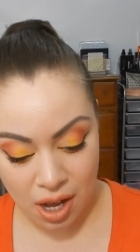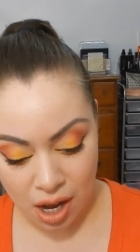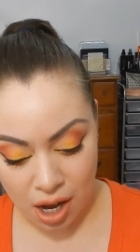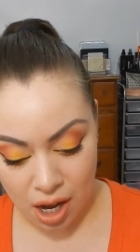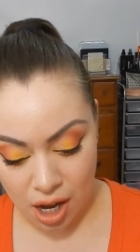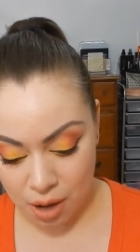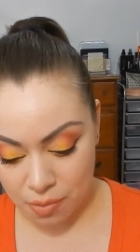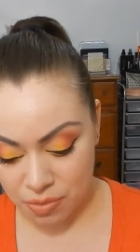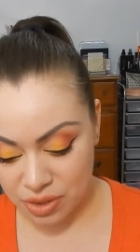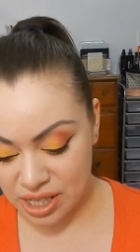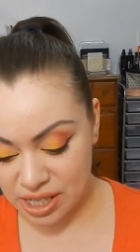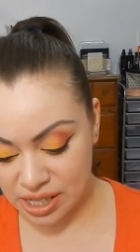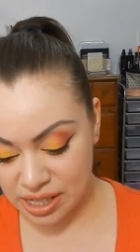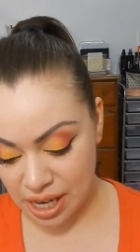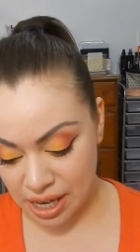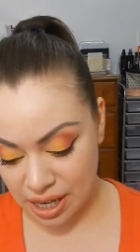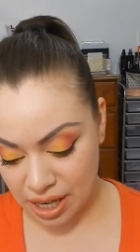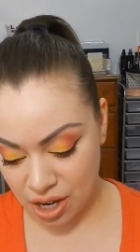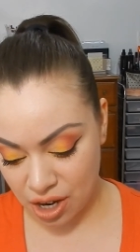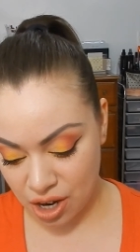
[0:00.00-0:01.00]
Um, the
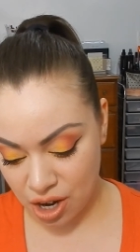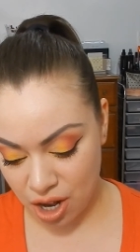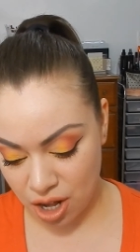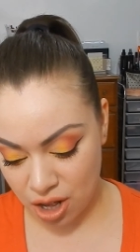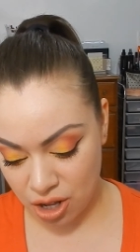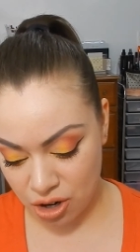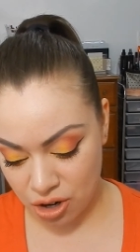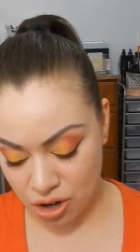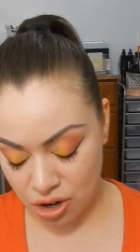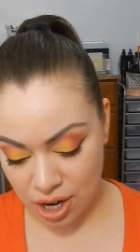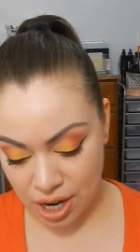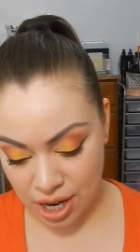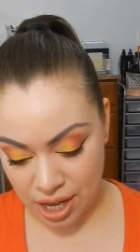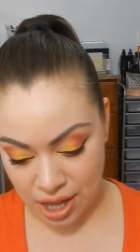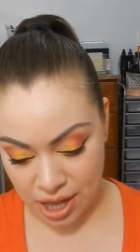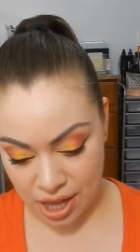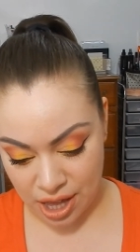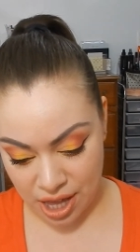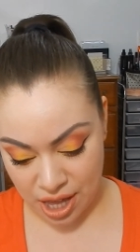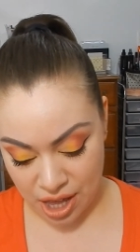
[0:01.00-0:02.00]
second color,
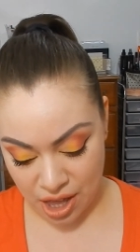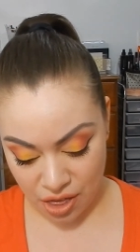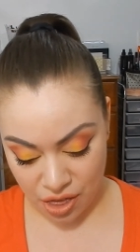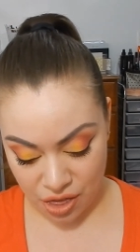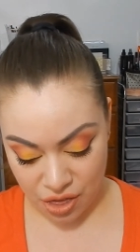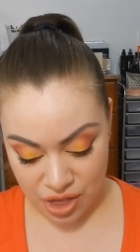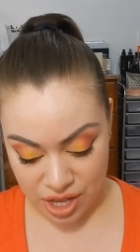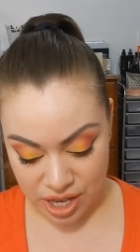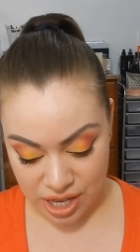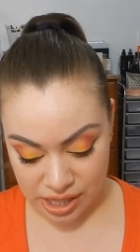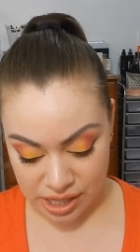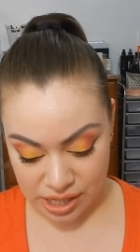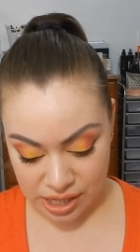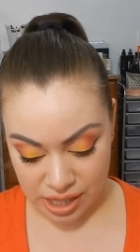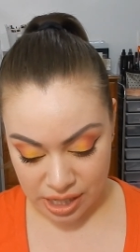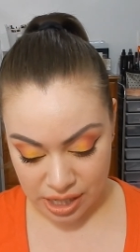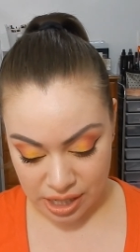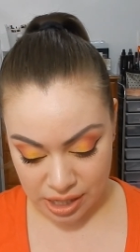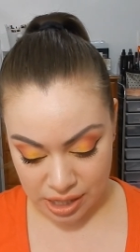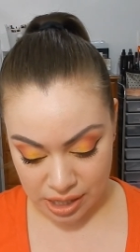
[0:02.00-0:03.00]
this
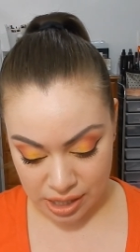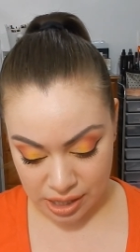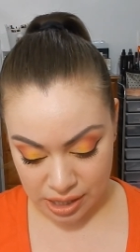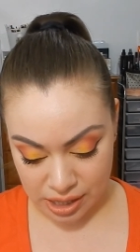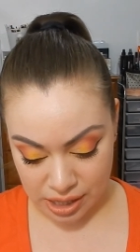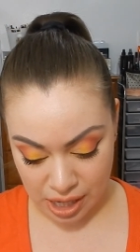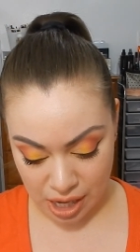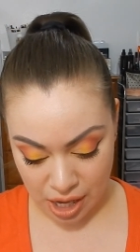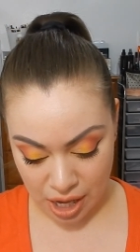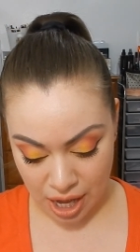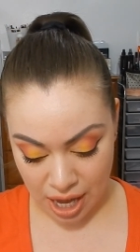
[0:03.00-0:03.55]
is,